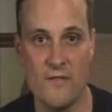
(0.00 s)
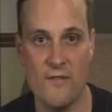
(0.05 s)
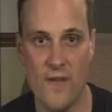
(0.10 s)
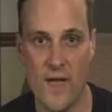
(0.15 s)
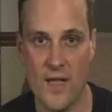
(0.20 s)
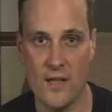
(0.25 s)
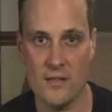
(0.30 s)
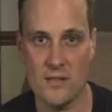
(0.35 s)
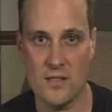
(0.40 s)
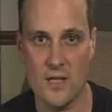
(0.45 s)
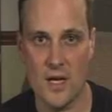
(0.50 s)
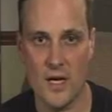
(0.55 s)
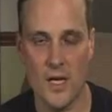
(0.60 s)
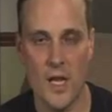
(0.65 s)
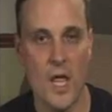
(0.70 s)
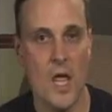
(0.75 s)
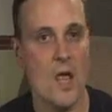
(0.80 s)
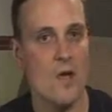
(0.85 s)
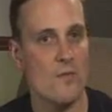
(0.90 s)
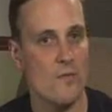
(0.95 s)
fan site
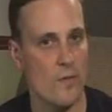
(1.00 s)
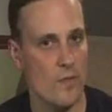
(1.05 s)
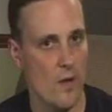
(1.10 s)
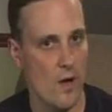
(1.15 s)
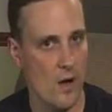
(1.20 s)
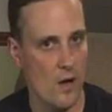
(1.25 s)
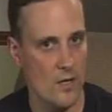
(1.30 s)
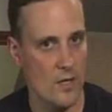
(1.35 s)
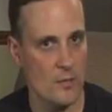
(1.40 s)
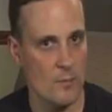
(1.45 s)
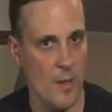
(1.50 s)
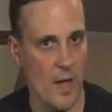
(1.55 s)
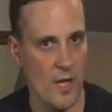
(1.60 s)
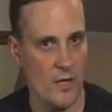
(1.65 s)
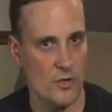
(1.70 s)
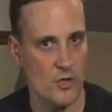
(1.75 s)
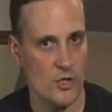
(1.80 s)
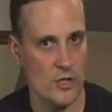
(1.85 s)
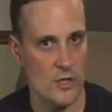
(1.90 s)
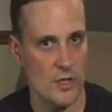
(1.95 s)
for the Haunted
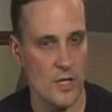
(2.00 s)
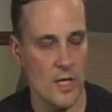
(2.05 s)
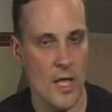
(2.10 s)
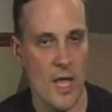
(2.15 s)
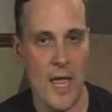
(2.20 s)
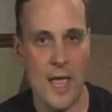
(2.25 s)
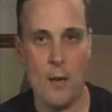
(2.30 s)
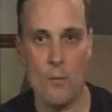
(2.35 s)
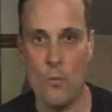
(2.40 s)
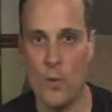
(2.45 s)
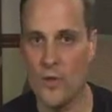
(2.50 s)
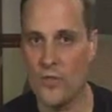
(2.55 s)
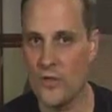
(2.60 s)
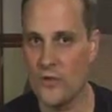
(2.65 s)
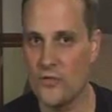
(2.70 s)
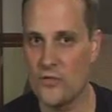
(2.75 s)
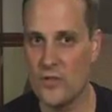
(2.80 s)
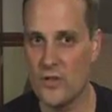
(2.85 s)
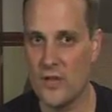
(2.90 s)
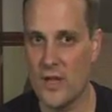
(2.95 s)
Mansion. And with
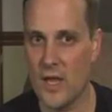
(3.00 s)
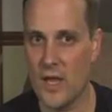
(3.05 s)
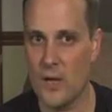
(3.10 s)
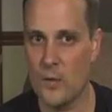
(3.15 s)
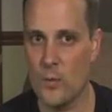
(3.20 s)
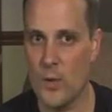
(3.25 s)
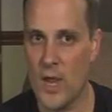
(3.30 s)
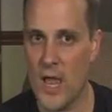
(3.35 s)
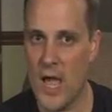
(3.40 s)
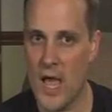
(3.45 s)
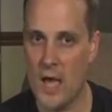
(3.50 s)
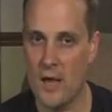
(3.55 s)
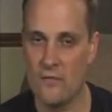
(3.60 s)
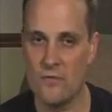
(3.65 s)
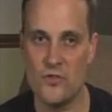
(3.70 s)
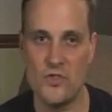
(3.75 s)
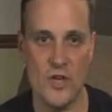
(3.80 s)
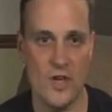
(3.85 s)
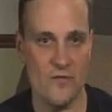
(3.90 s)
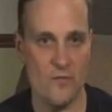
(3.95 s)
us today we
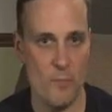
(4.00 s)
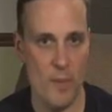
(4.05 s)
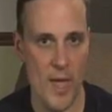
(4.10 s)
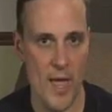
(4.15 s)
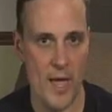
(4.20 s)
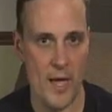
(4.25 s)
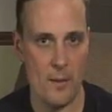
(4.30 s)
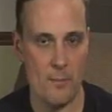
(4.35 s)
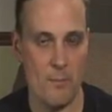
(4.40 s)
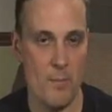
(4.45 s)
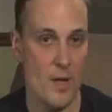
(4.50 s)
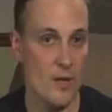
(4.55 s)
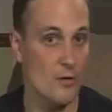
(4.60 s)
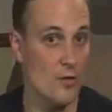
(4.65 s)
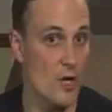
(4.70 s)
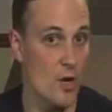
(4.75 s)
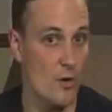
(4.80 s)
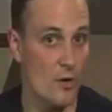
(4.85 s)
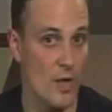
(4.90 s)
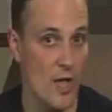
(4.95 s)
have Jeff Baham, better
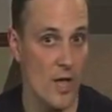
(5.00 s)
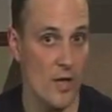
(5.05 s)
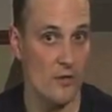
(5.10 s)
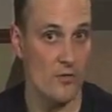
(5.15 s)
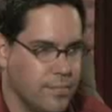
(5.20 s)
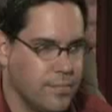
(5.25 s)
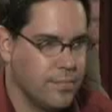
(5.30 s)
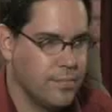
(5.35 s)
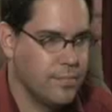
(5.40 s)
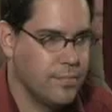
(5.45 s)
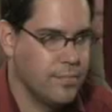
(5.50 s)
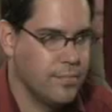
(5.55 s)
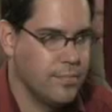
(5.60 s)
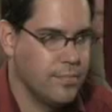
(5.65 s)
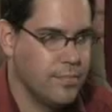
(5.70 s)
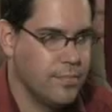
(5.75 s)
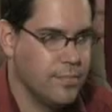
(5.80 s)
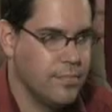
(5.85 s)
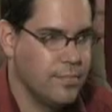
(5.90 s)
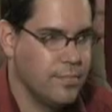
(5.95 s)
known as Chef
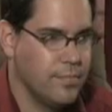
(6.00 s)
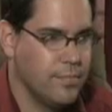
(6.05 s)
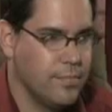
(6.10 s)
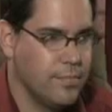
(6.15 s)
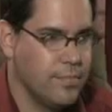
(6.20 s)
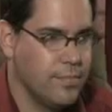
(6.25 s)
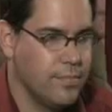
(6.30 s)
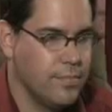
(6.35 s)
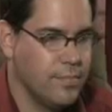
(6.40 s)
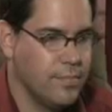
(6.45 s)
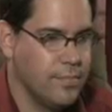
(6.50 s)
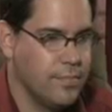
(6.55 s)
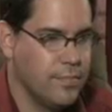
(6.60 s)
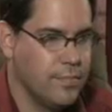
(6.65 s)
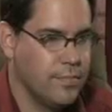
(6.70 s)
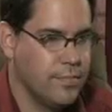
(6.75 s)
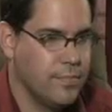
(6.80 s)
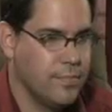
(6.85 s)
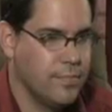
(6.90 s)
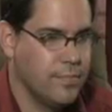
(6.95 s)
Mayhem of
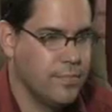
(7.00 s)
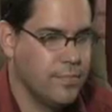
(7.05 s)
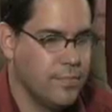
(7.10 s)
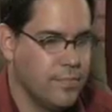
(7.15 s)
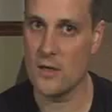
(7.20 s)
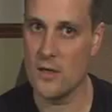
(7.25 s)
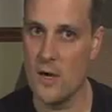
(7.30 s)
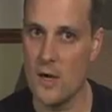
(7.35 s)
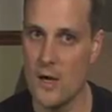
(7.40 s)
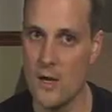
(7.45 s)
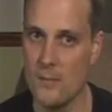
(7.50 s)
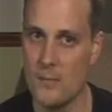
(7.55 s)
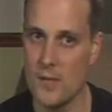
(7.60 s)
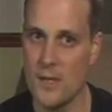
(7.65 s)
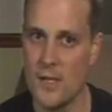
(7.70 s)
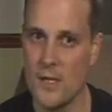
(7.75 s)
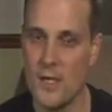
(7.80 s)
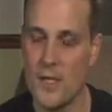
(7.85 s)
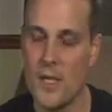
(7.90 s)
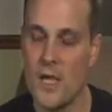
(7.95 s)
Doombuggies.com.
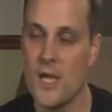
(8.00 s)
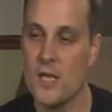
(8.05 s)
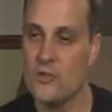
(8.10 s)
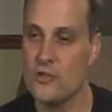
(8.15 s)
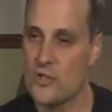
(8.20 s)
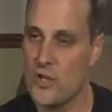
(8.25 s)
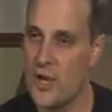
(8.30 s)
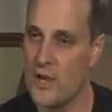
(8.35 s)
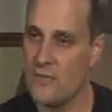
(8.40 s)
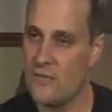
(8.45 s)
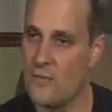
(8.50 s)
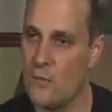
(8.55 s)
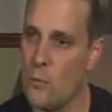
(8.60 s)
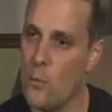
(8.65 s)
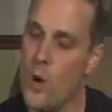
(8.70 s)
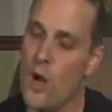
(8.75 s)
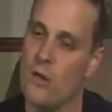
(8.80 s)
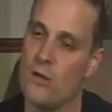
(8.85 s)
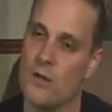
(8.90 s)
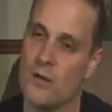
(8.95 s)
Jeff,
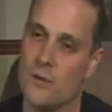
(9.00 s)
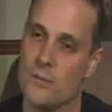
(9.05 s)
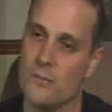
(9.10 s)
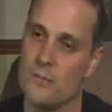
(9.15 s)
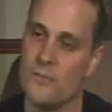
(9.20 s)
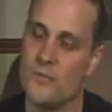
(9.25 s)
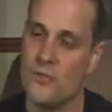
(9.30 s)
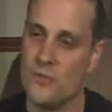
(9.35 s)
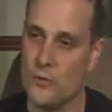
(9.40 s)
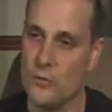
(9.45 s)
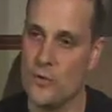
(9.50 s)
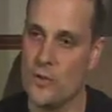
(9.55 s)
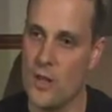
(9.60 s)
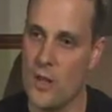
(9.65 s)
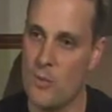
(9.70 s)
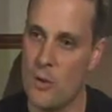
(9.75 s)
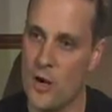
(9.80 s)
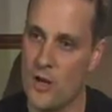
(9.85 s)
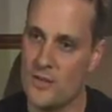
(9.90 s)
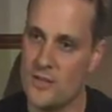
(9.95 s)
welcome to
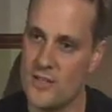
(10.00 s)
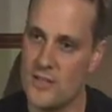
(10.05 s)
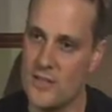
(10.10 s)
Club Haunt